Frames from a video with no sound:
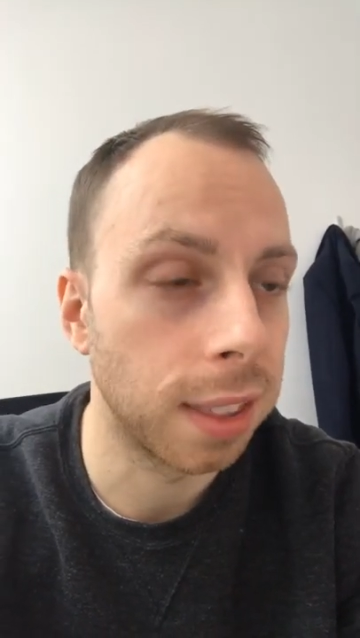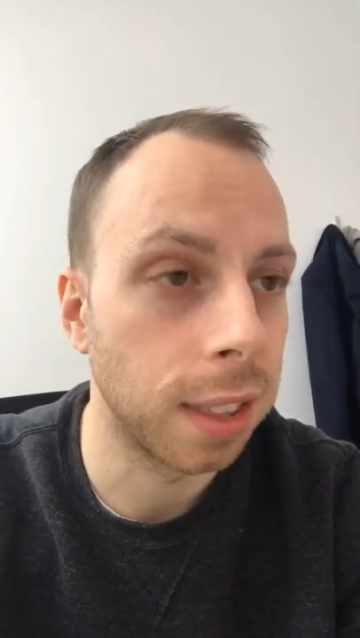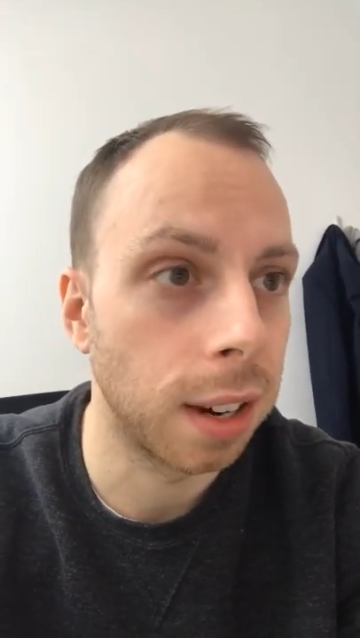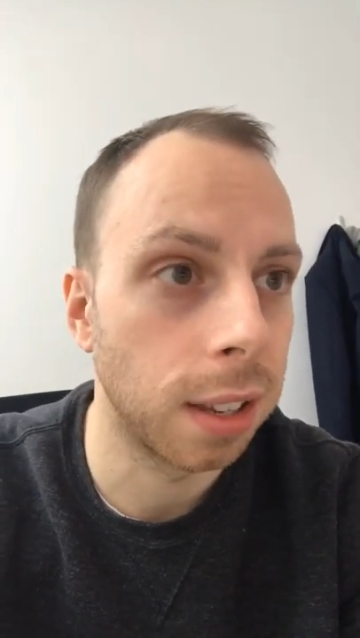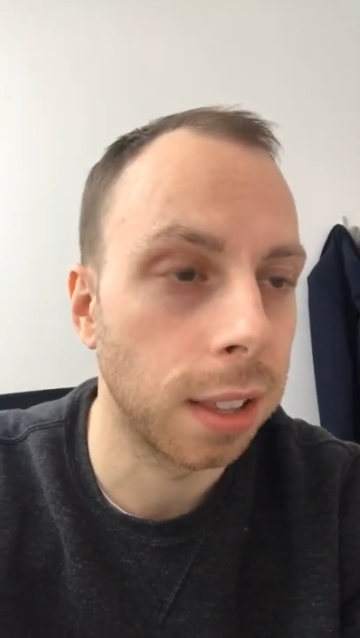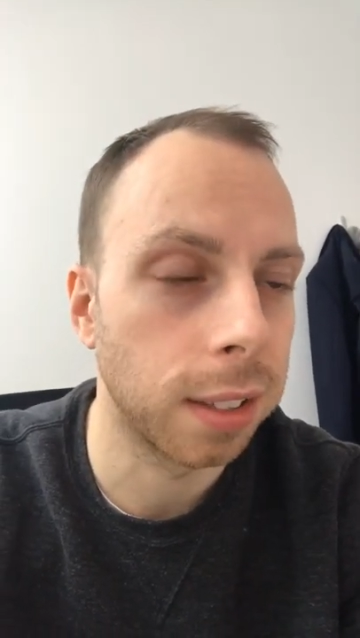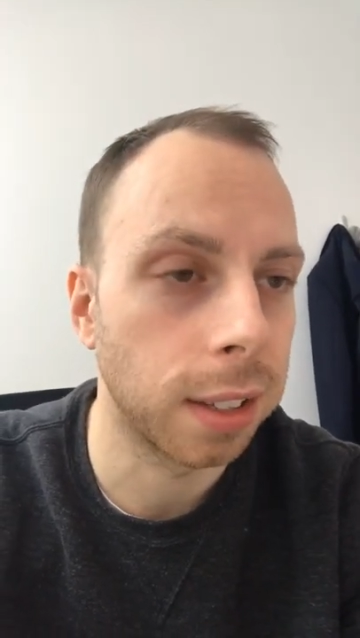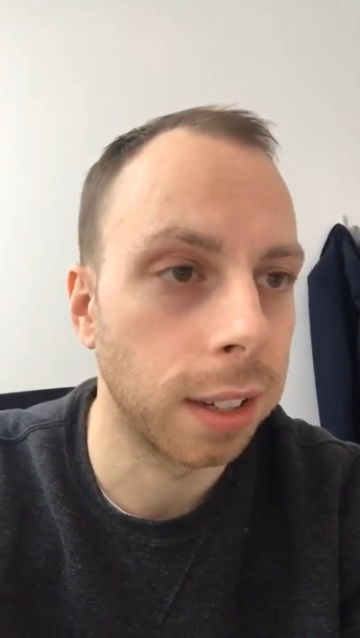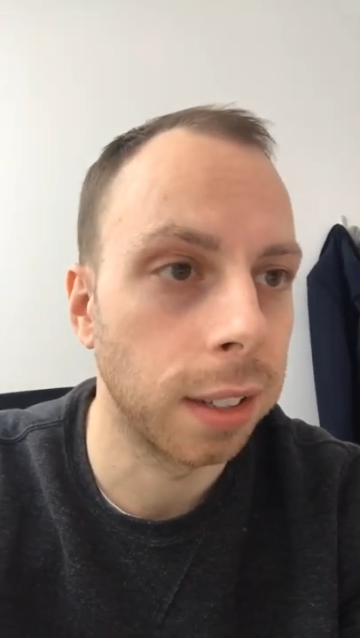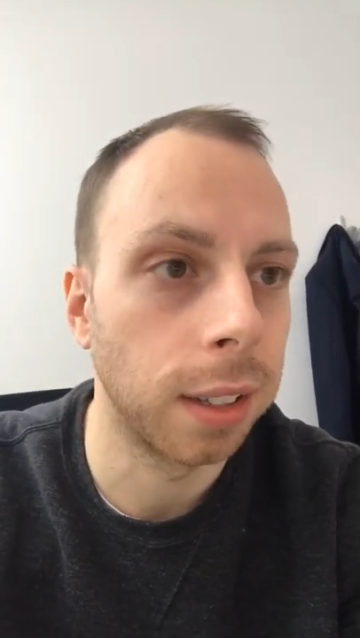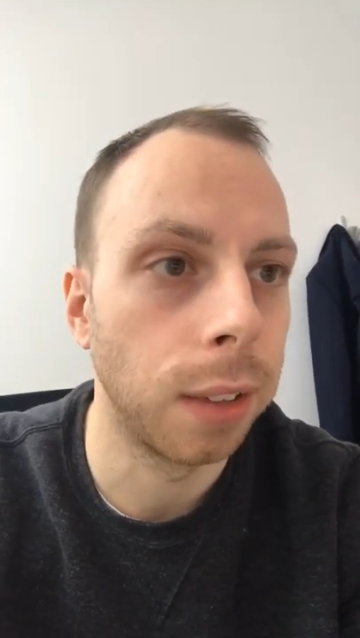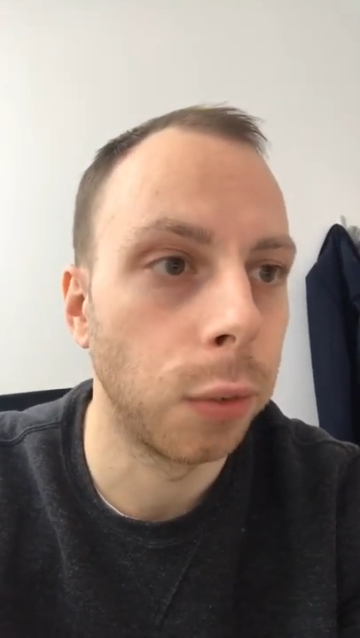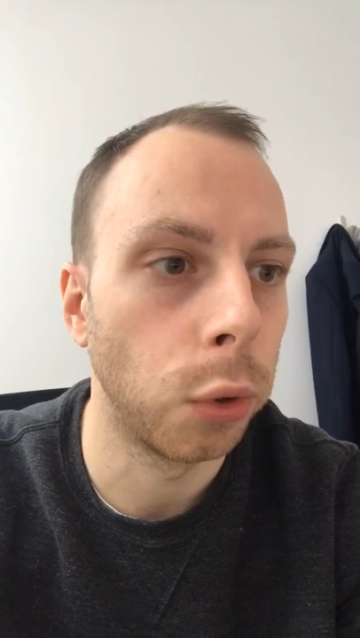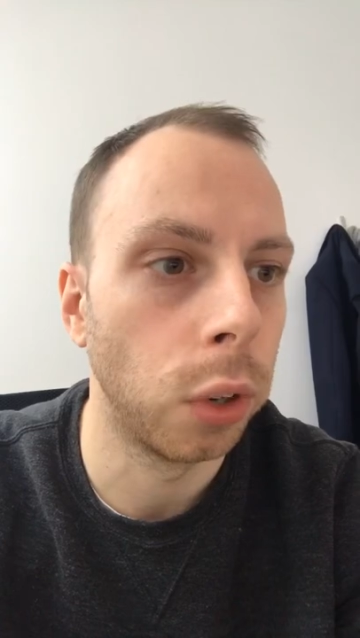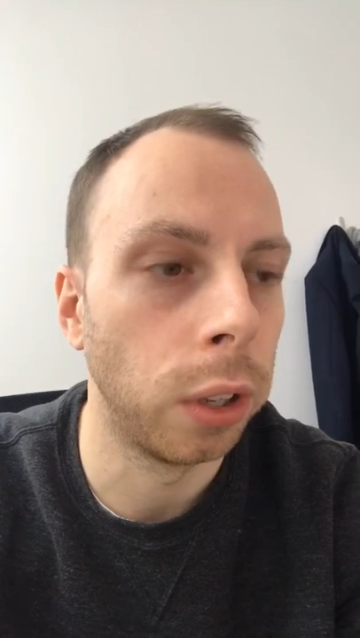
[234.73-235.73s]
there that's going to
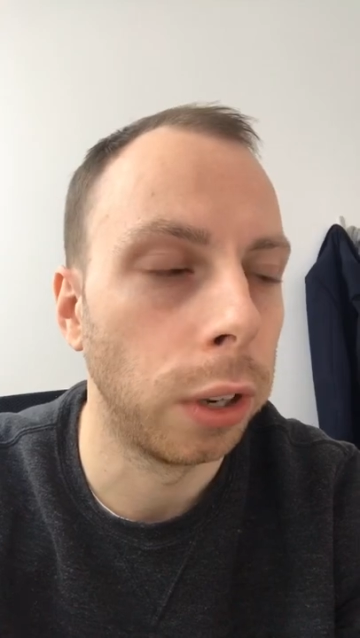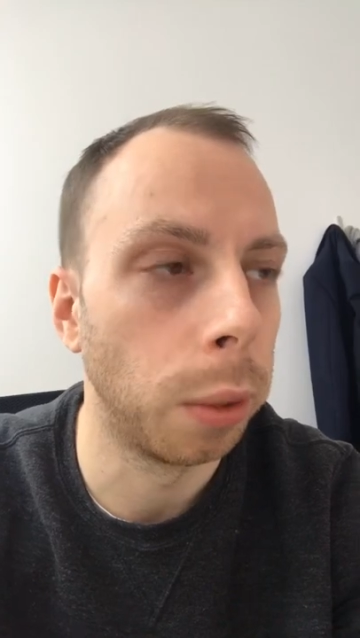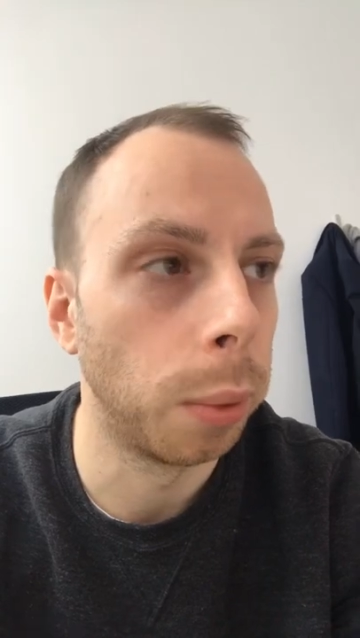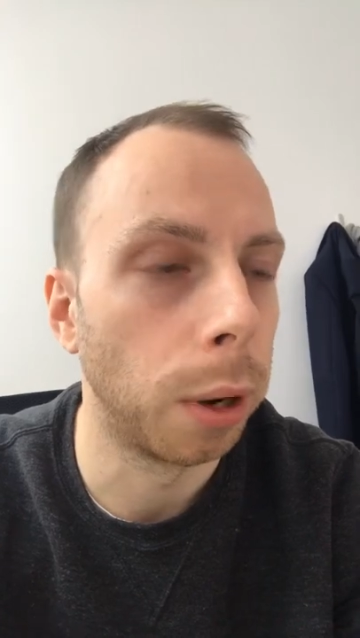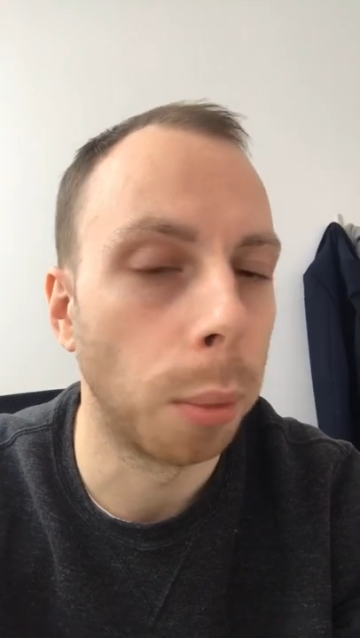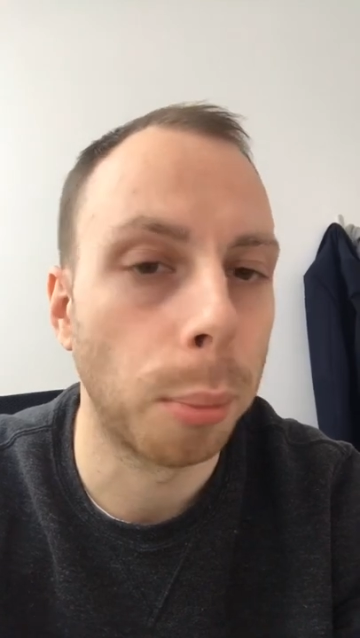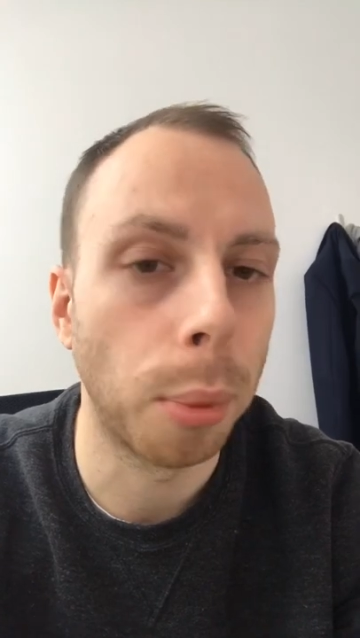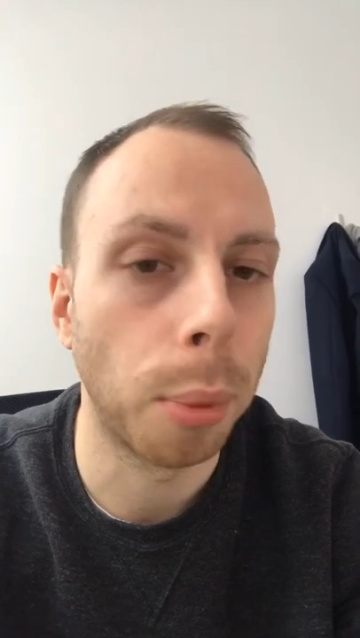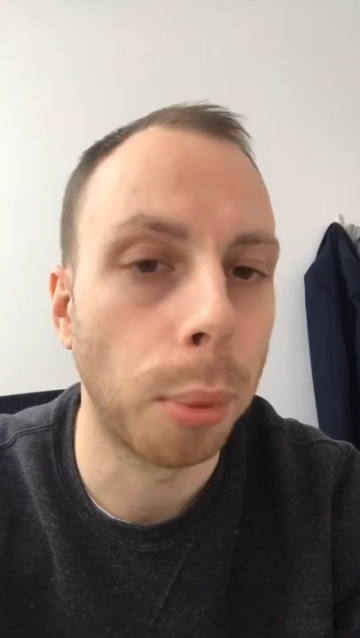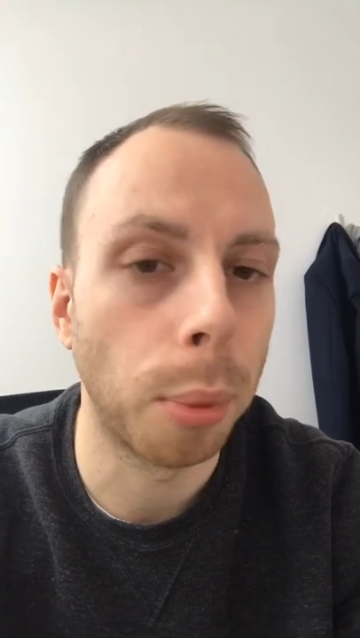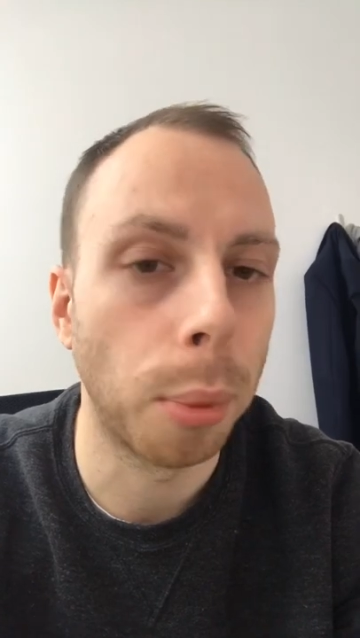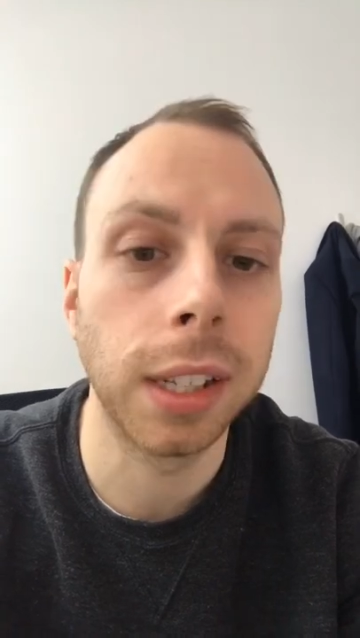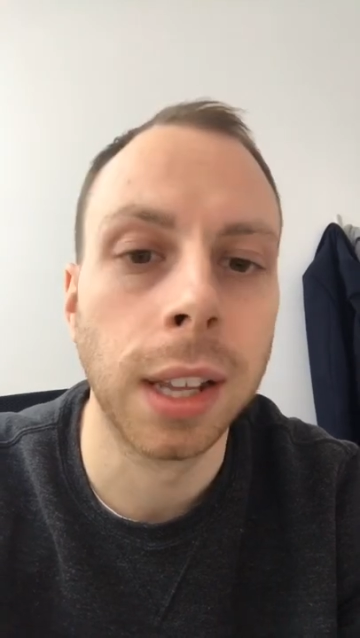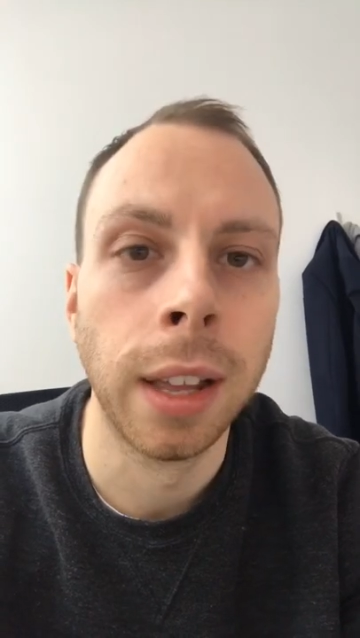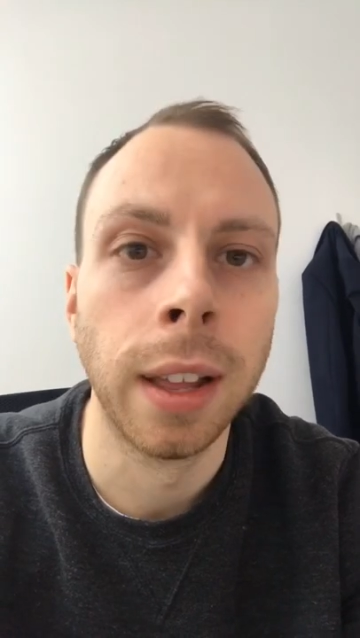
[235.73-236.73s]
give you a little bit of
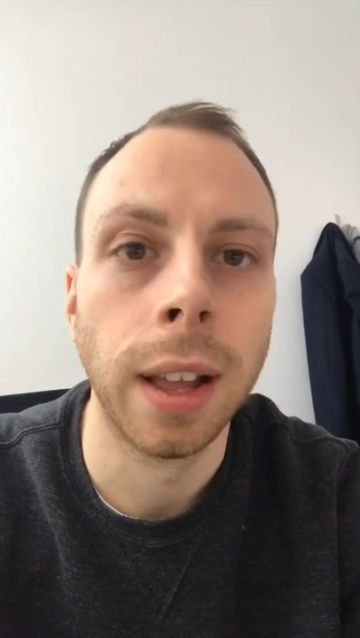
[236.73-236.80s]
profit,